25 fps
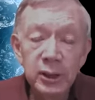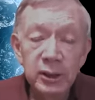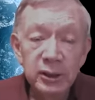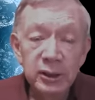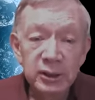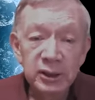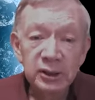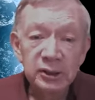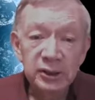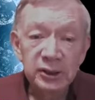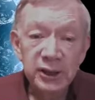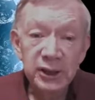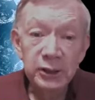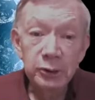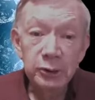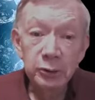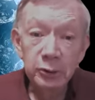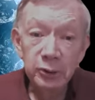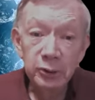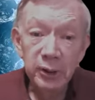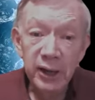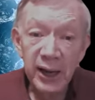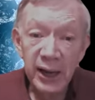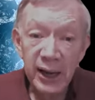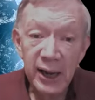continue
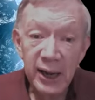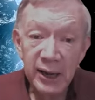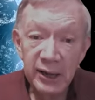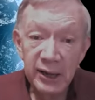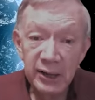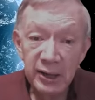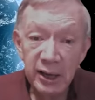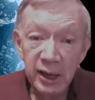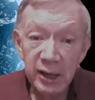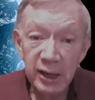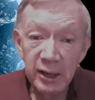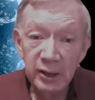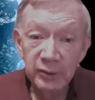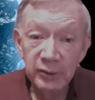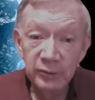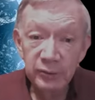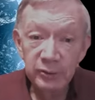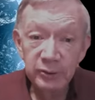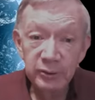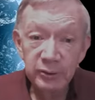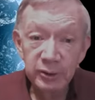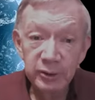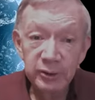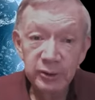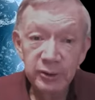to hang
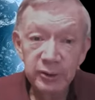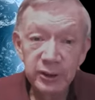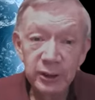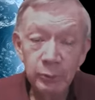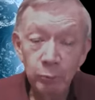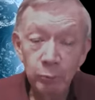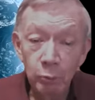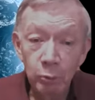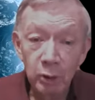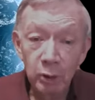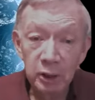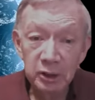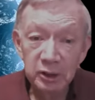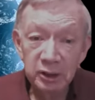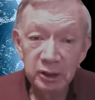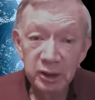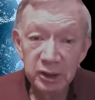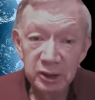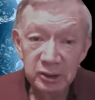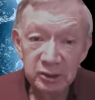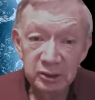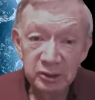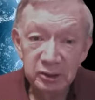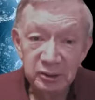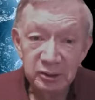on in one
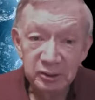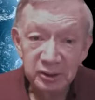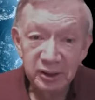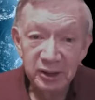little